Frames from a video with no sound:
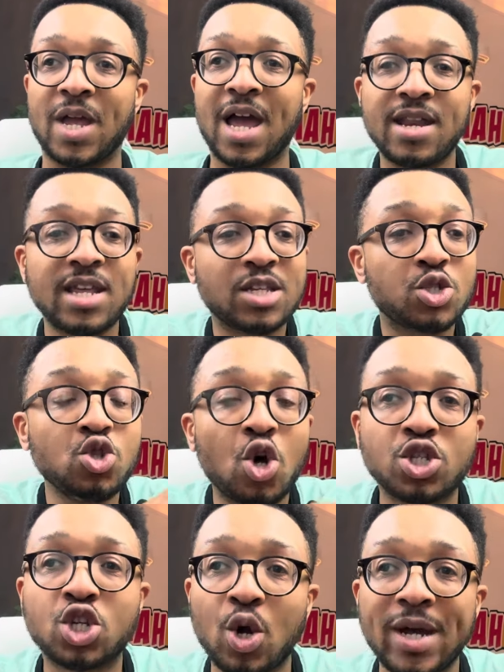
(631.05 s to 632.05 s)
And it's
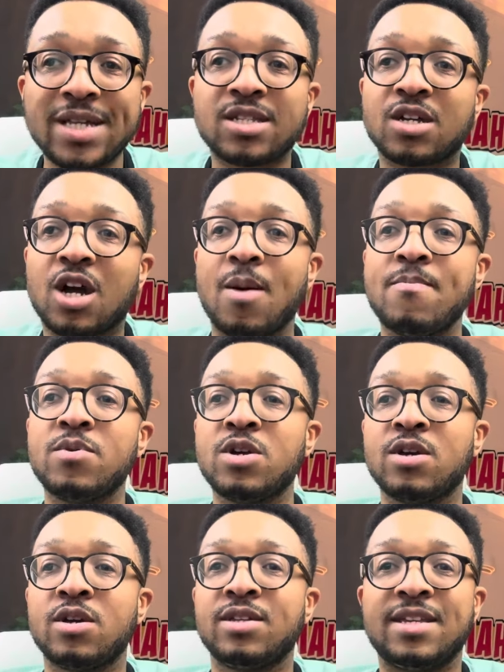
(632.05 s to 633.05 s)
not going to come
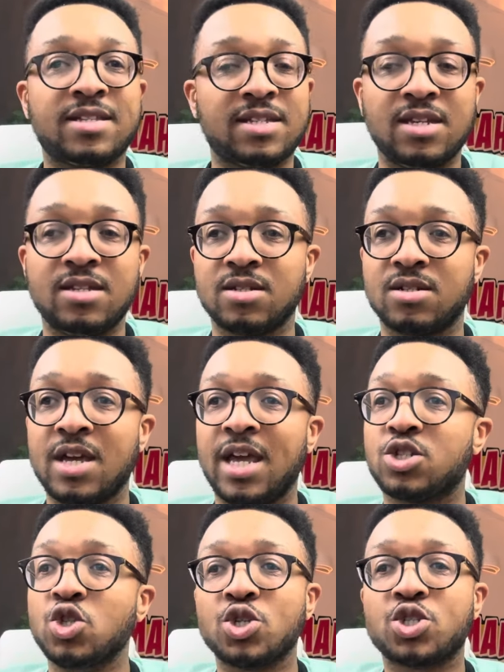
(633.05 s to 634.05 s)
this season.
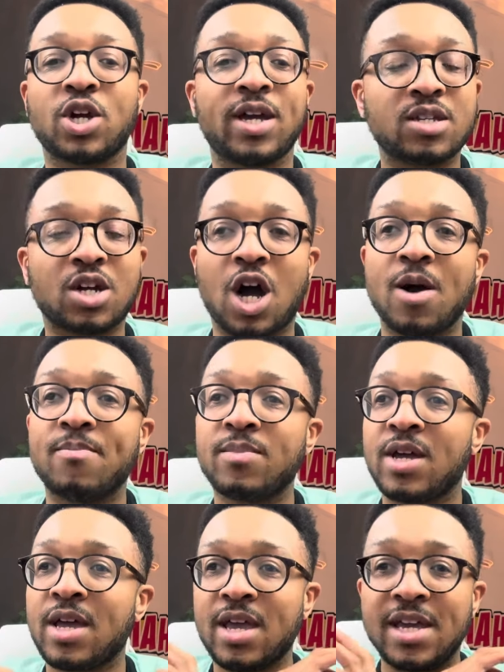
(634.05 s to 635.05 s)
It's not going to come
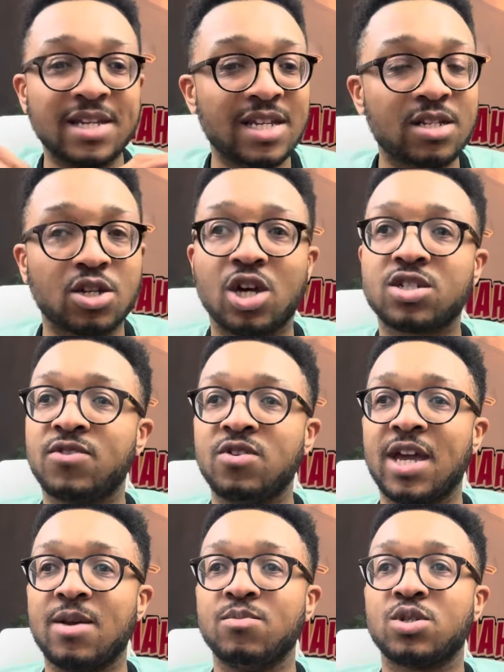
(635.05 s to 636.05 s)
in these last few
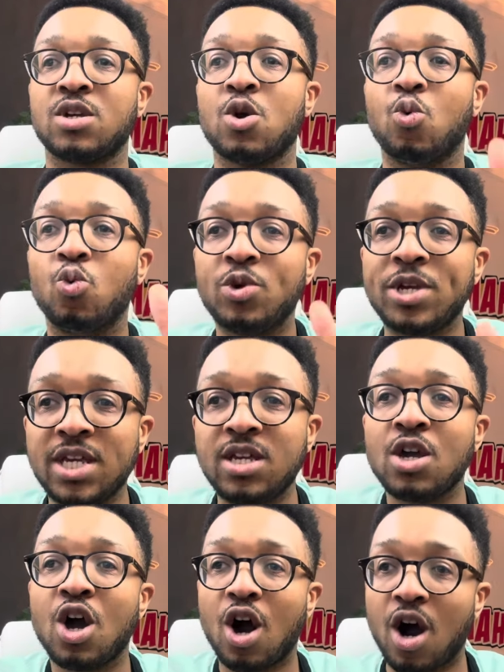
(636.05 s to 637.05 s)
games. We
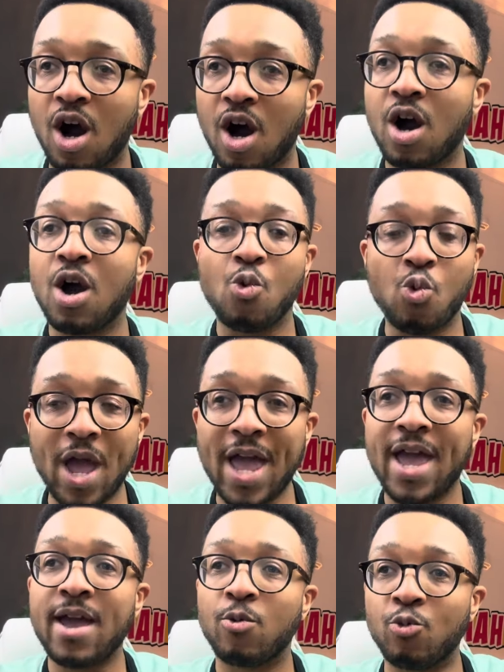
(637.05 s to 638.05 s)
are
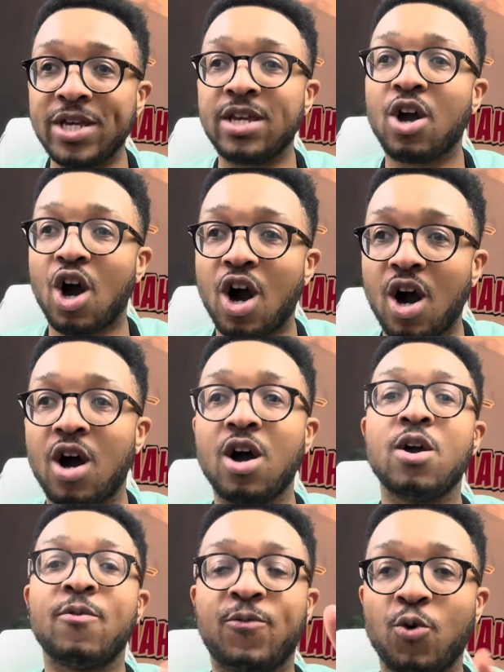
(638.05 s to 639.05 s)
where we are
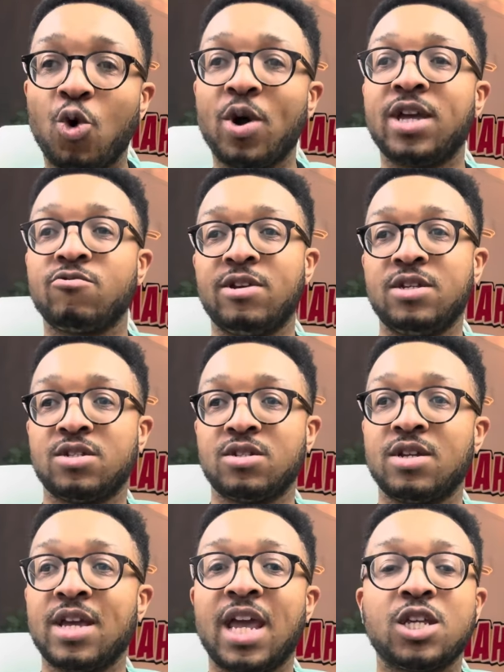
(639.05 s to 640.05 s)
for a reason.
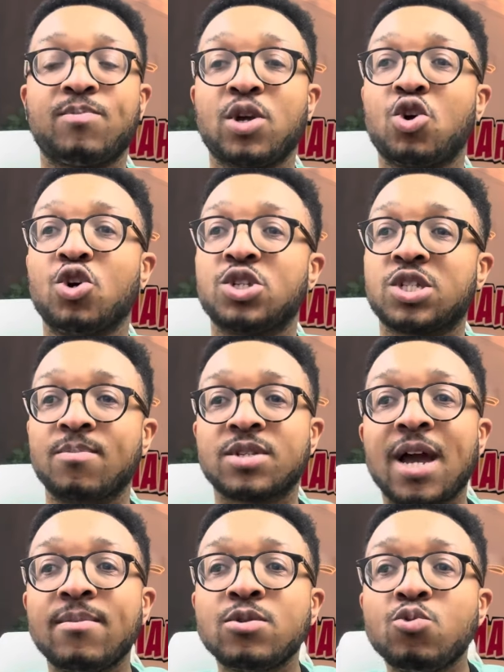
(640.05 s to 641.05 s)
It's because
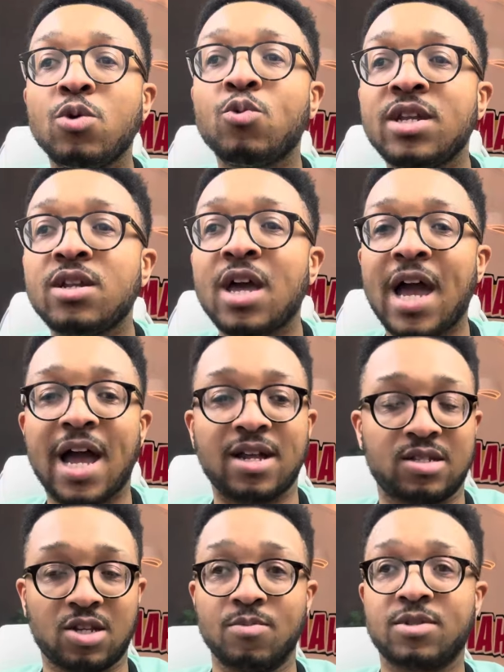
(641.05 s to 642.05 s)
sometimes we win and
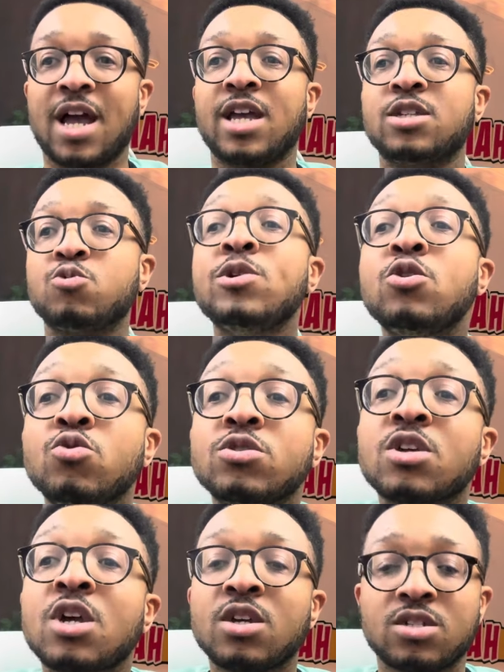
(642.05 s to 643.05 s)
sometimes we
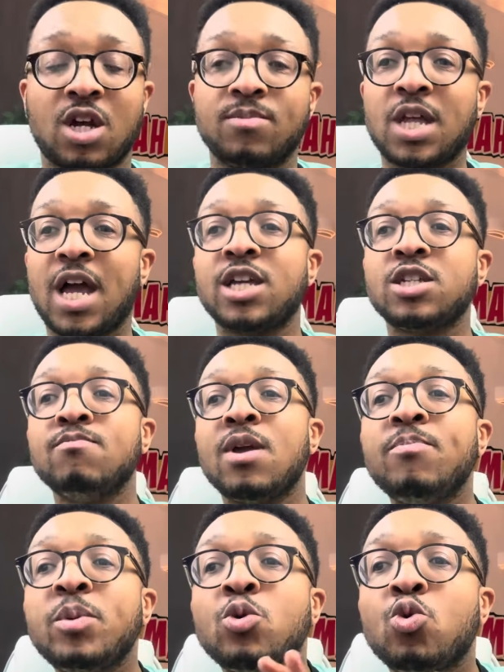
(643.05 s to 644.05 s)
lose. Sometimes may
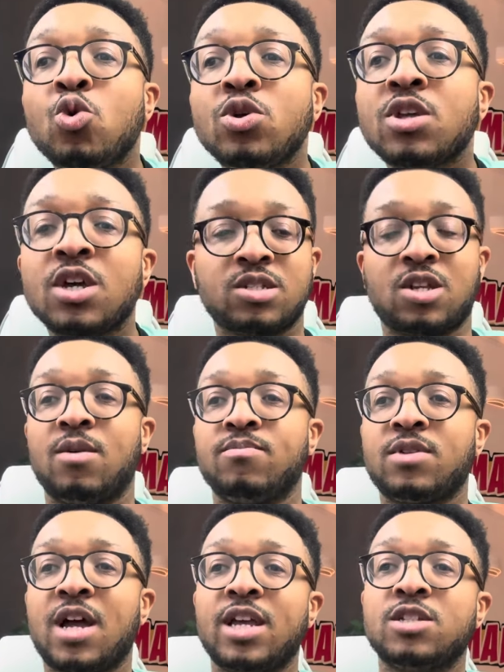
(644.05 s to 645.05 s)
be good,
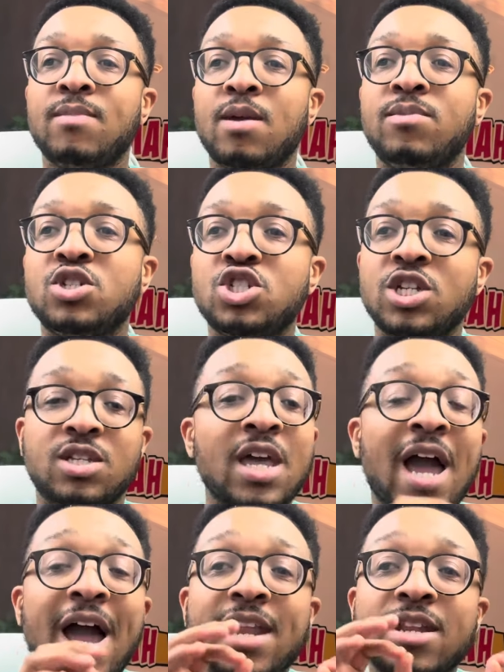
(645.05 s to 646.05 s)
sometimes may be shit.
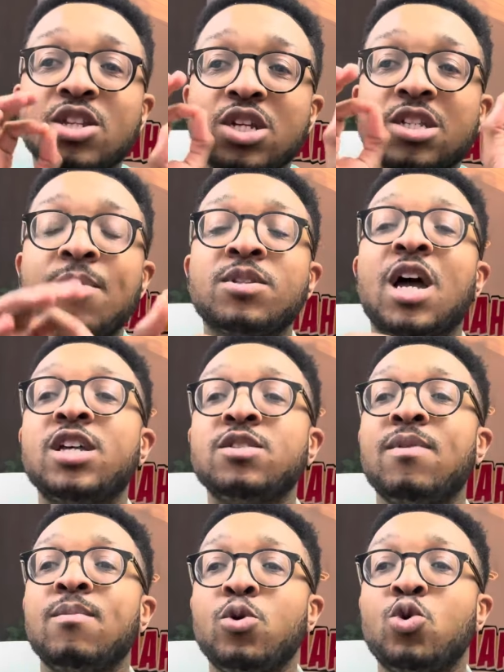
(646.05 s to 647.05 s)
And the sometimes
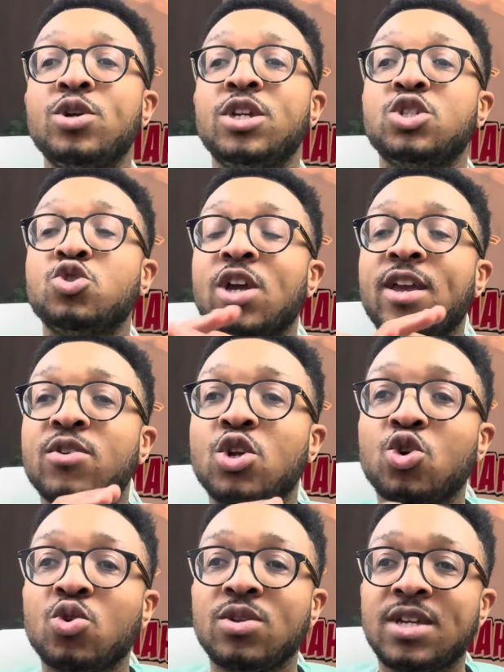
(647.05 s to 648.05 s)
may be good is not even a
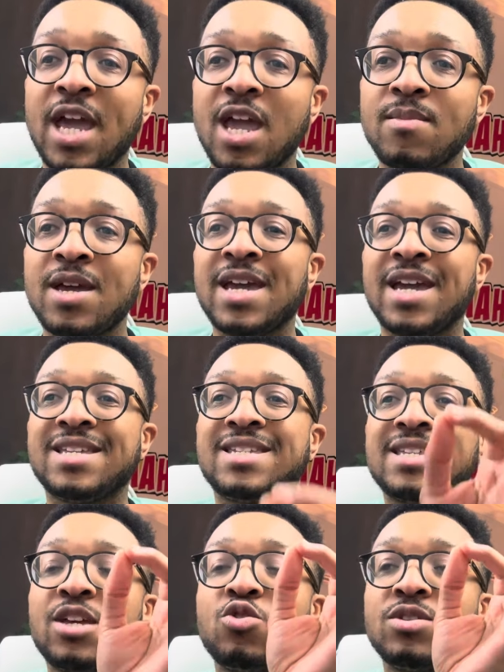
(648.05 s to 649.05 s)
good game. It is
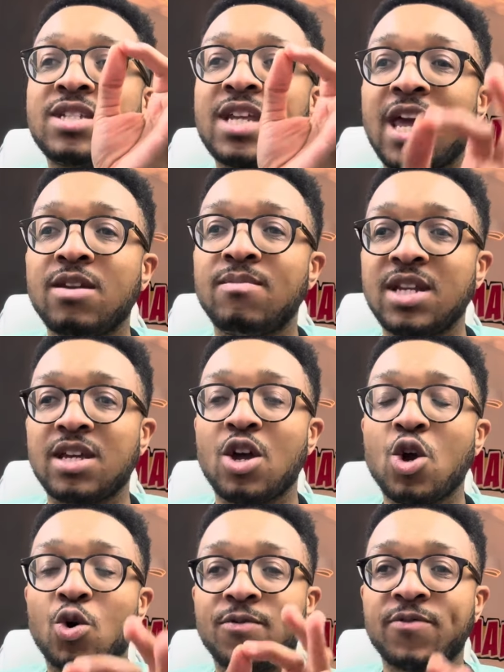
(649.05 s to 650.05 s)
a good 10 minute
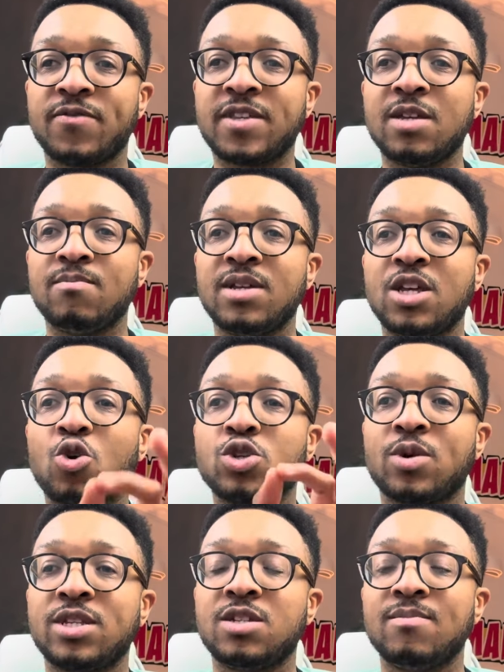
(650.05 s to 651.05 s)
or 15 minute or
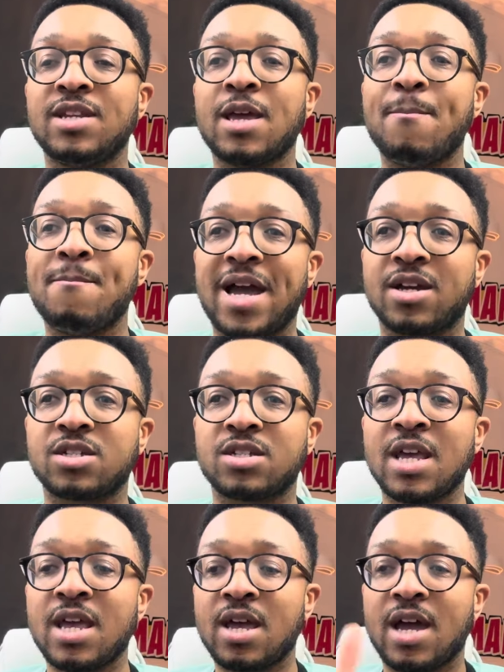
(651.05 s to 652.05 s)
20 minute max
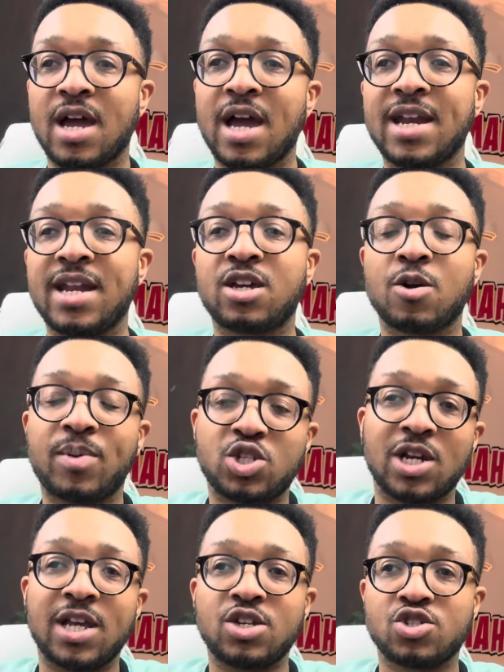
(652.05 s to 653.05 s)
and then
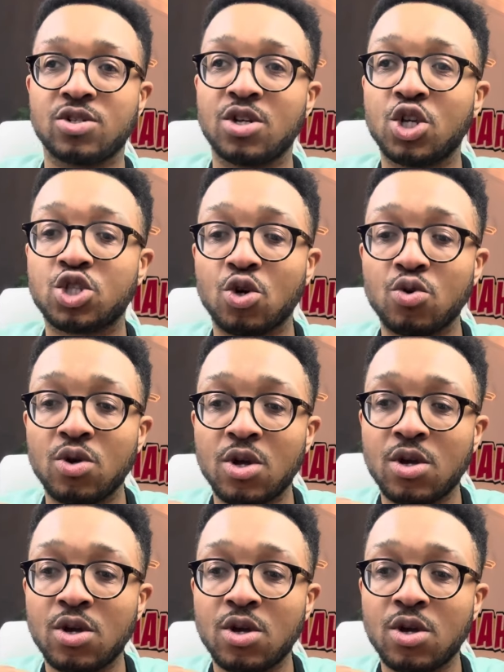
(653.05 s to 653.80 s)
capitulation. So